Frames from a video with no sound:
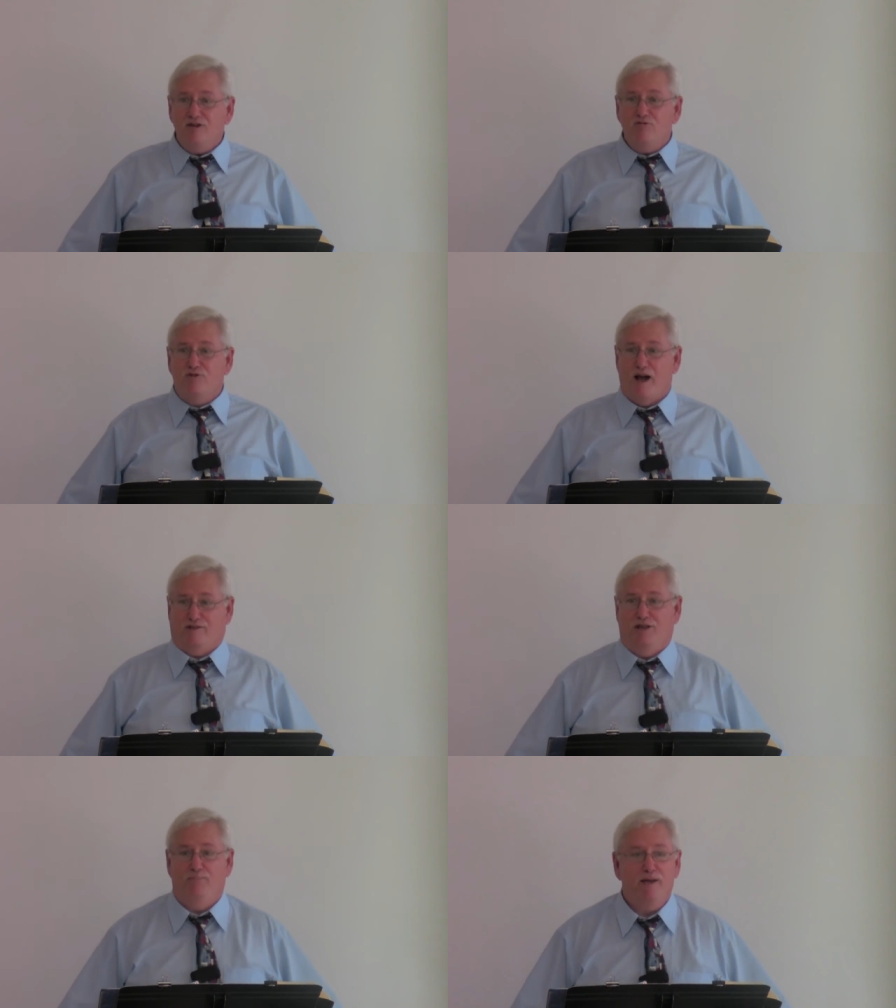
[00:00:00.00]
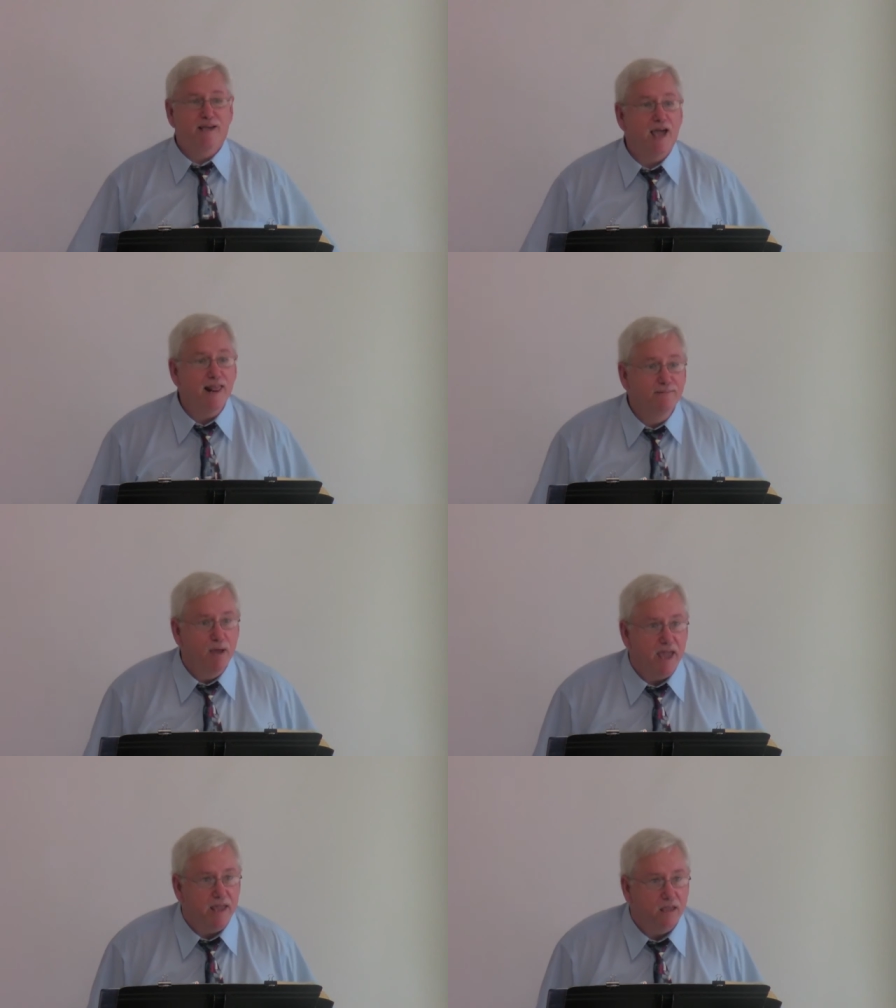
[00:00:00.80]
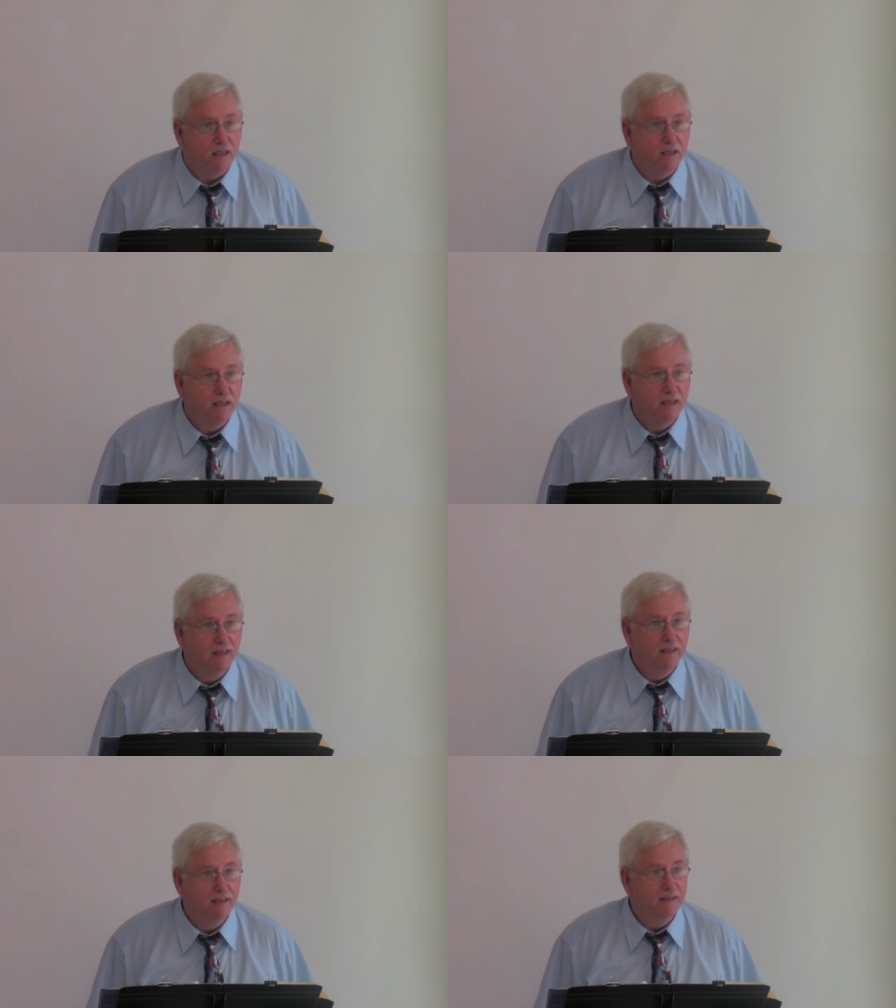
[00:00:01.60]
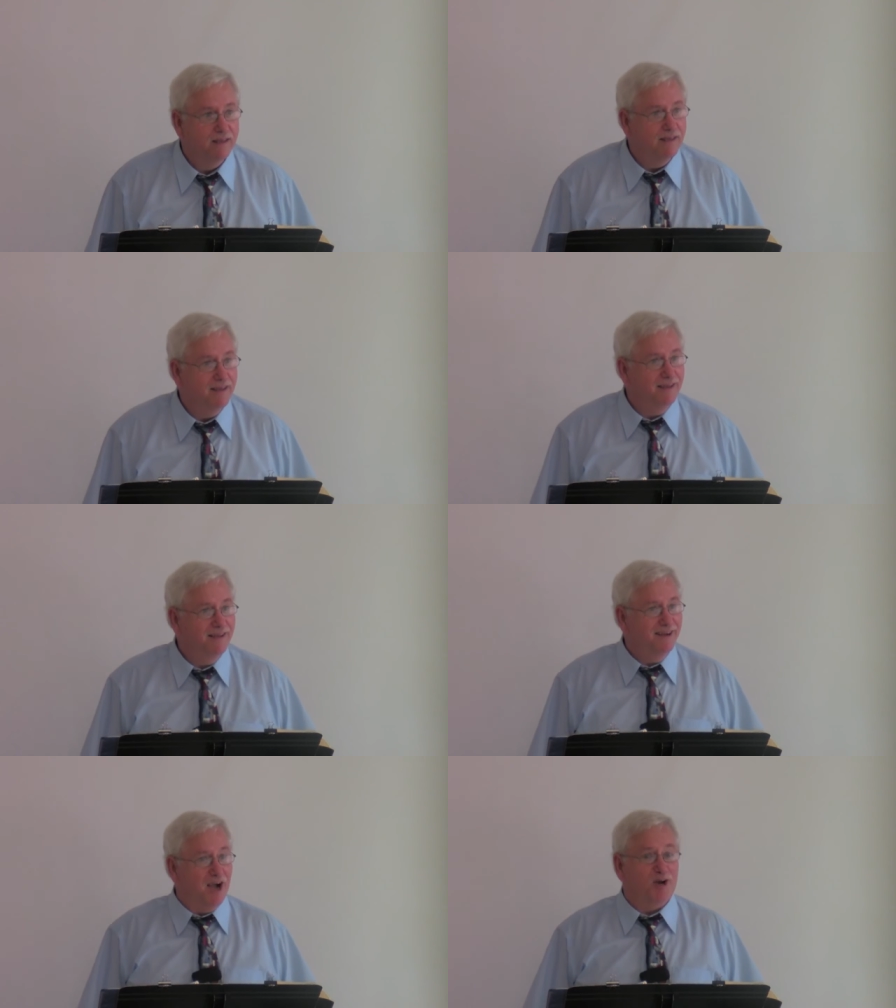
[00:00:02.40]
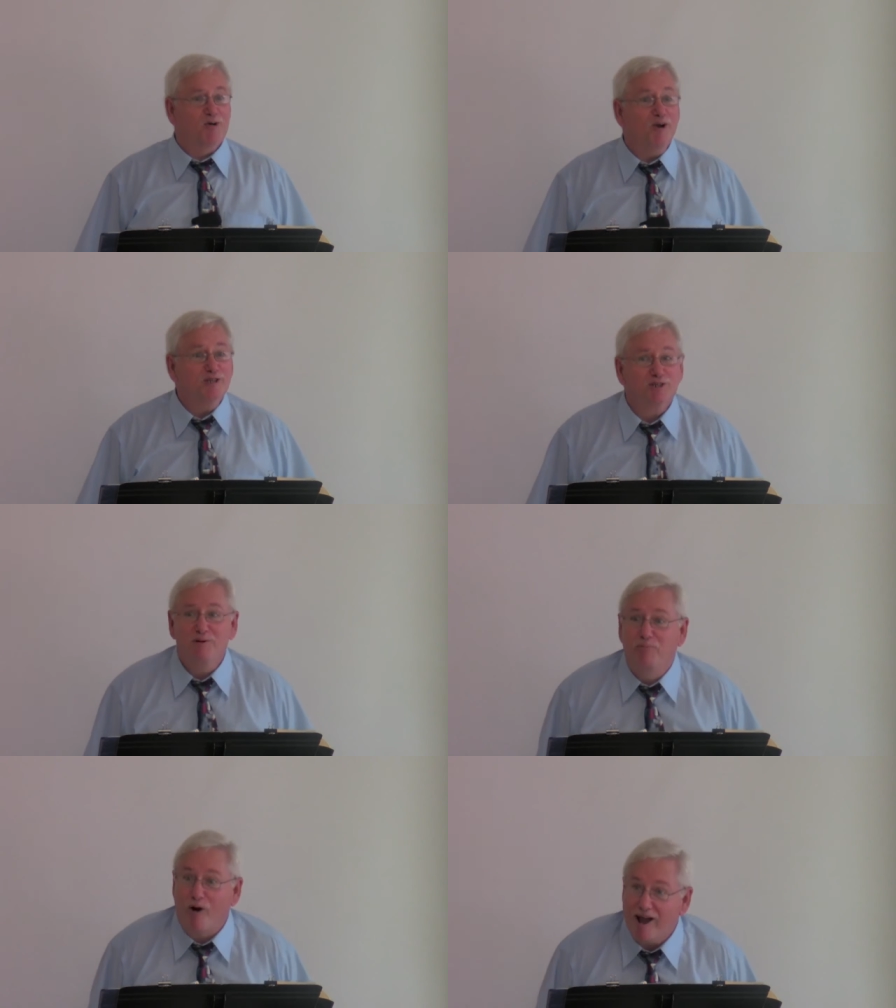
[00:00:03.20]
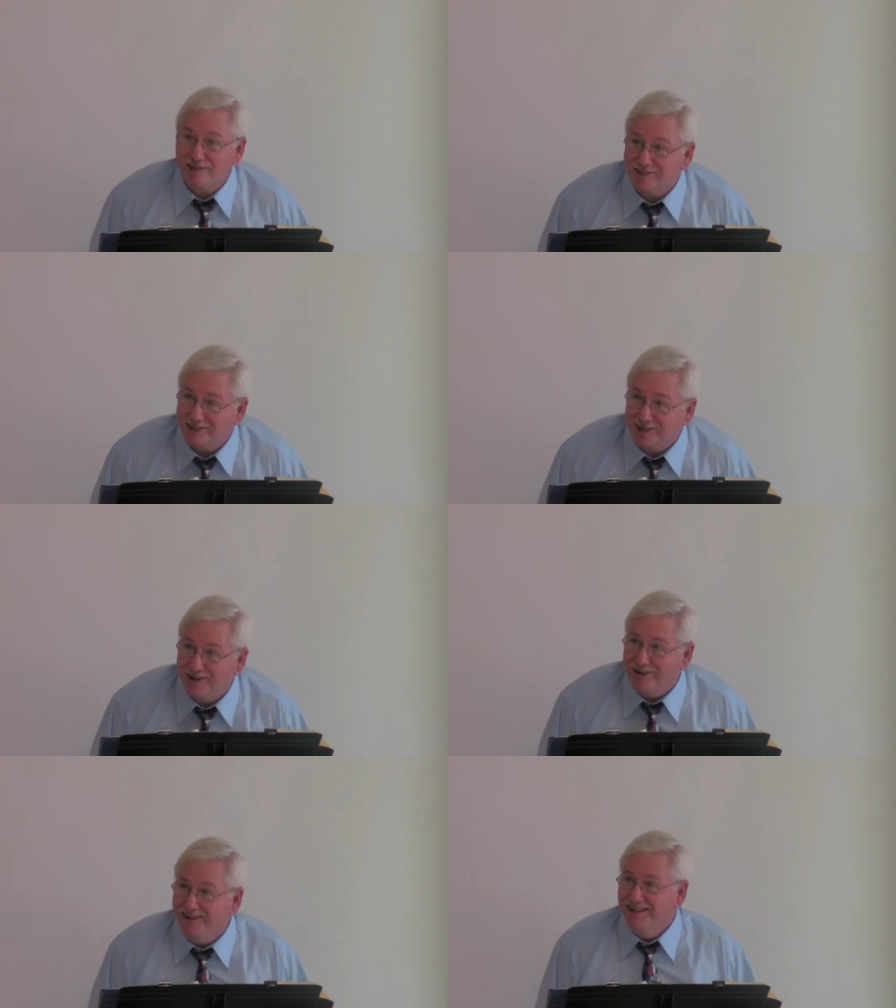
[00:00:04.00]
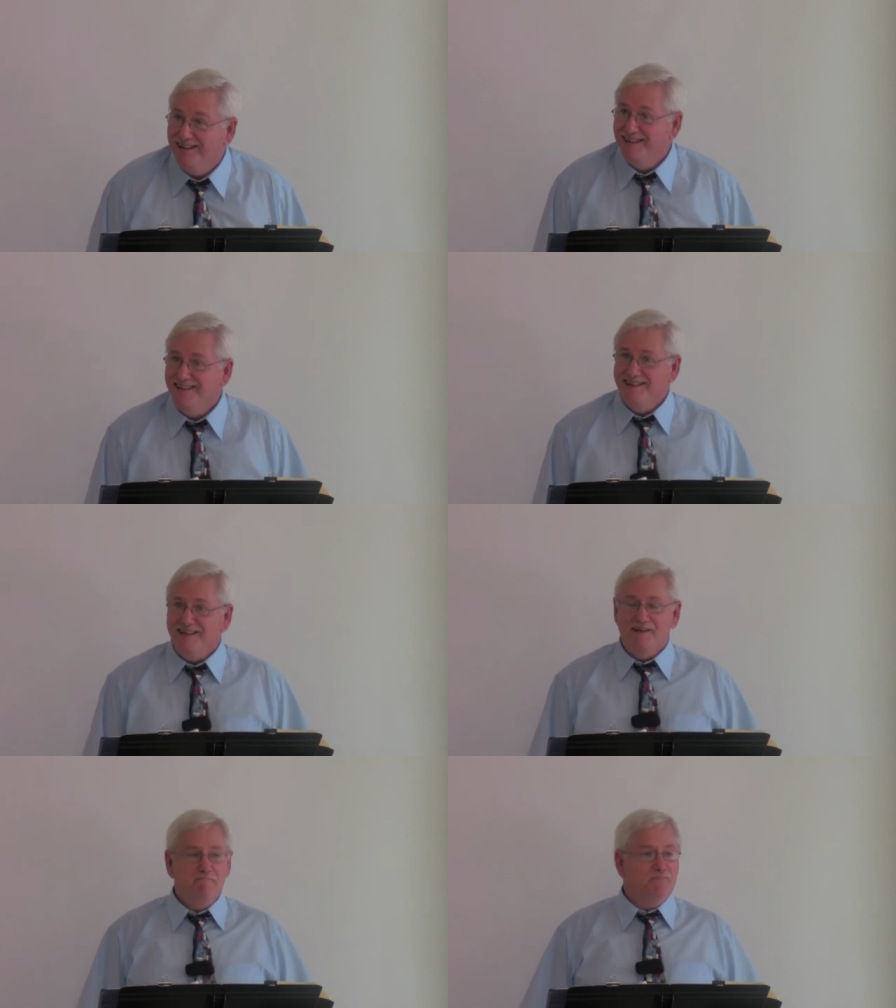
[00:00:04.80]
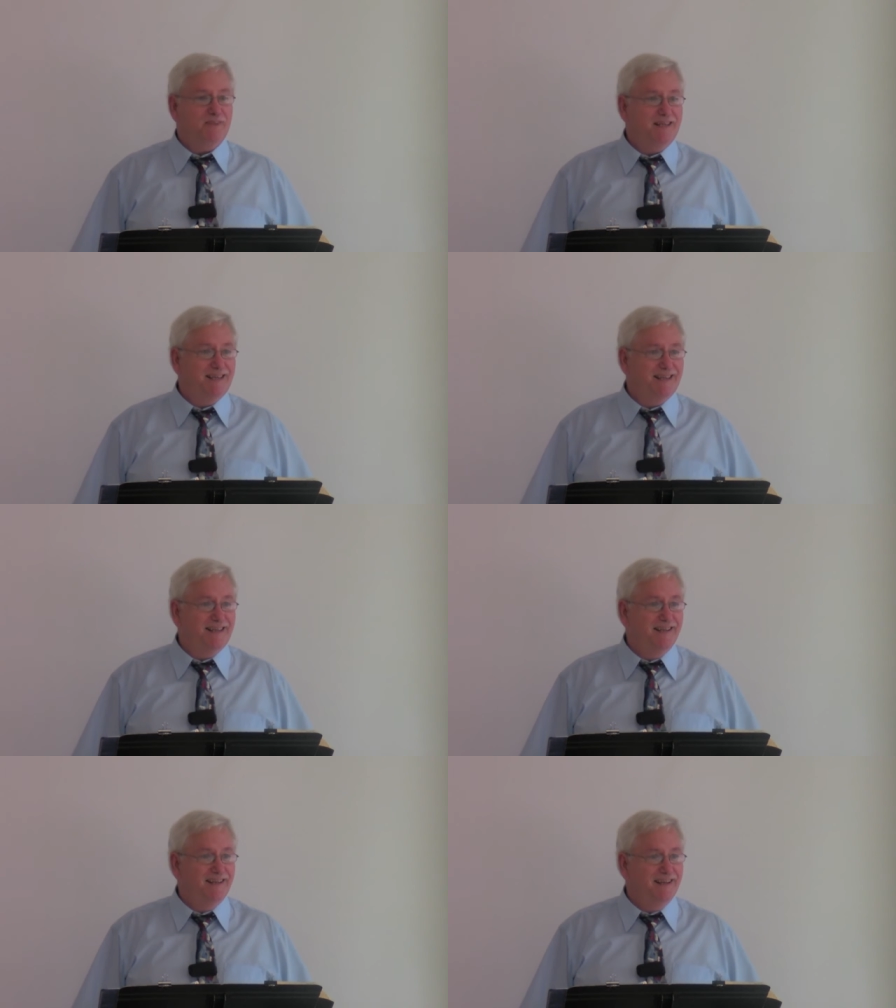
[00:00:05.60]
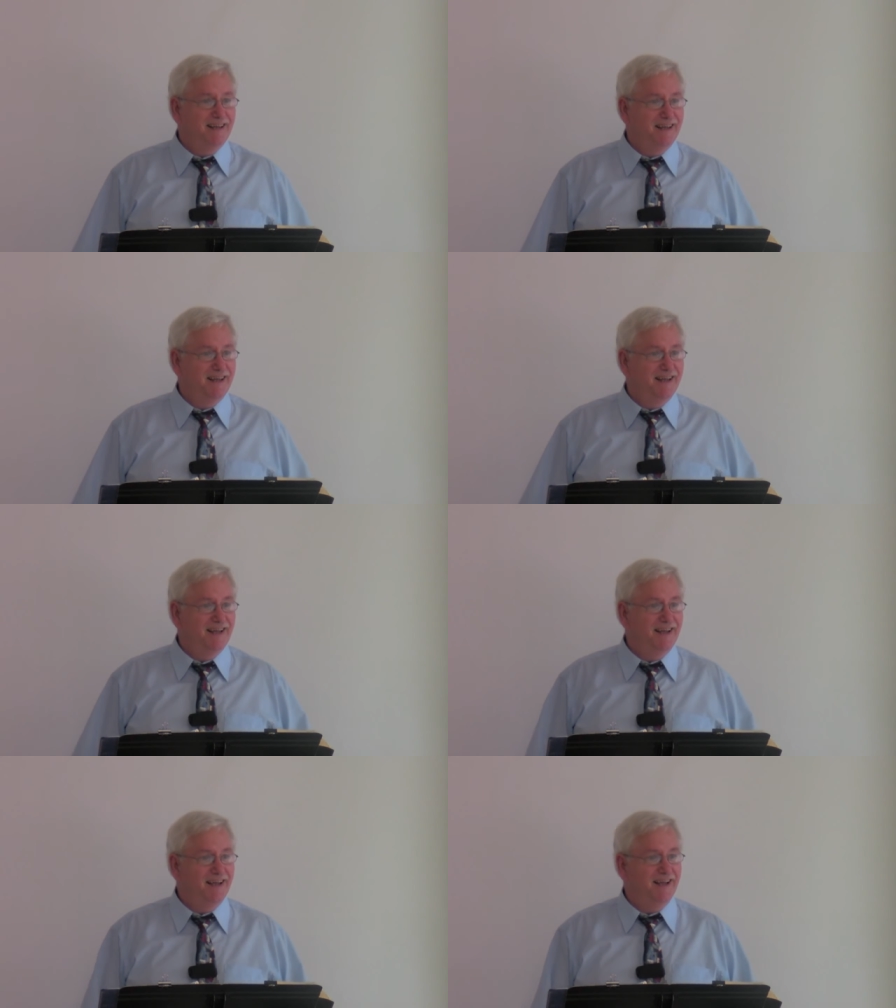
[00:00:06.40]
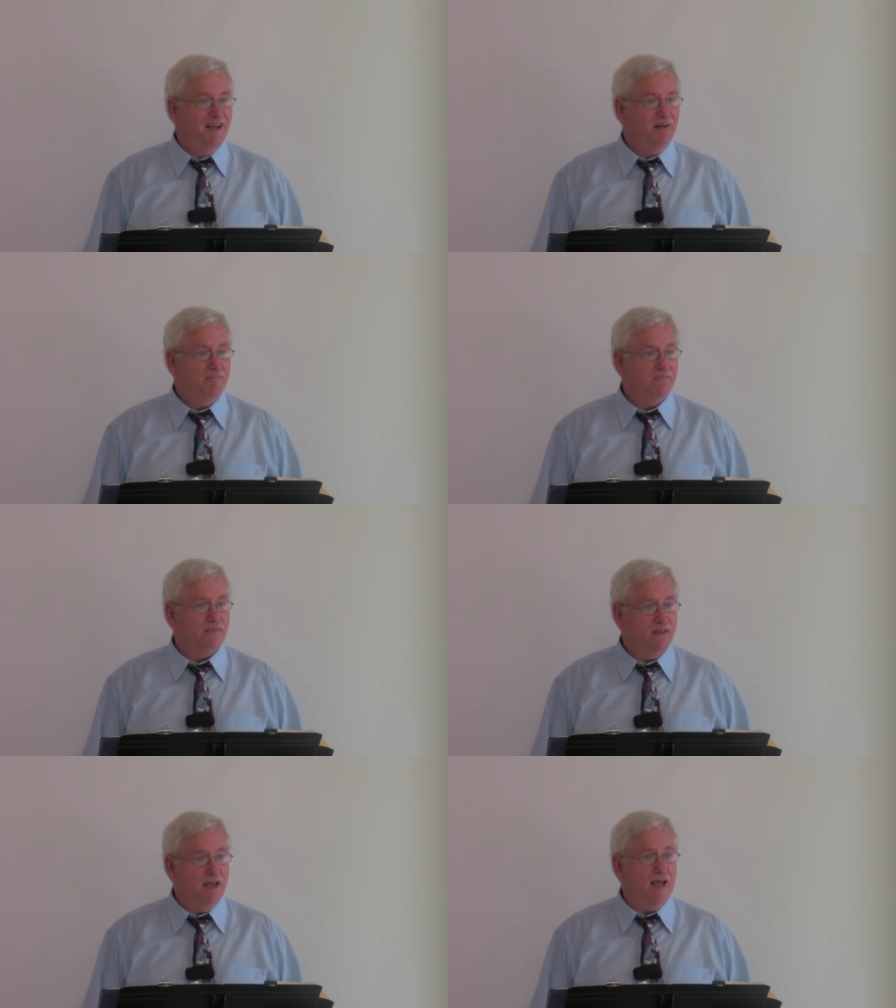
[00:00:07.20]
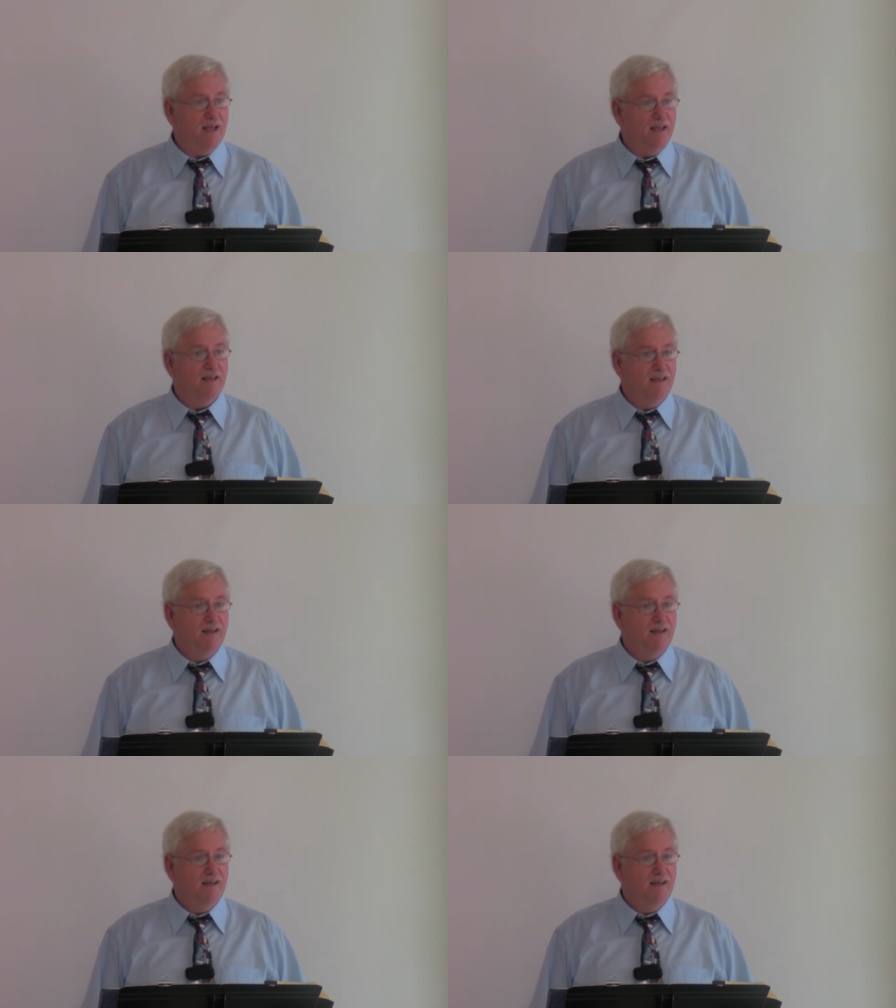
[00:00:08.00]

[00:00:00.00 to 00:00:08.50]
You got to be kidding me. A Christian prostitute? God bless America, but the porn shop. Yeah.